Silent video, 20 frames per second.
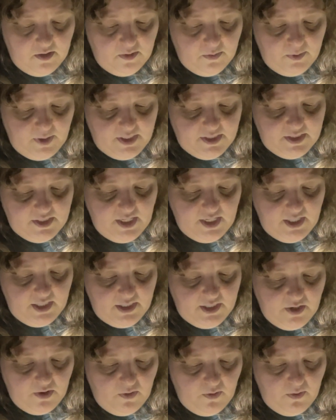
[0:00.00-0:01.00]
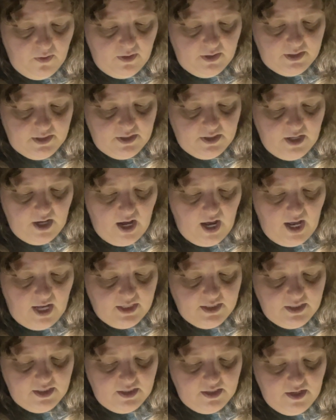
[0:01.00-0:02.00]
We sealed a hole to the
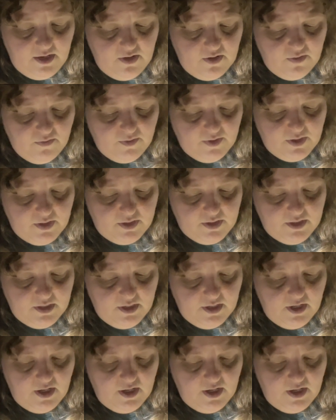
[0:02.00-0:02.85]
hostile universe.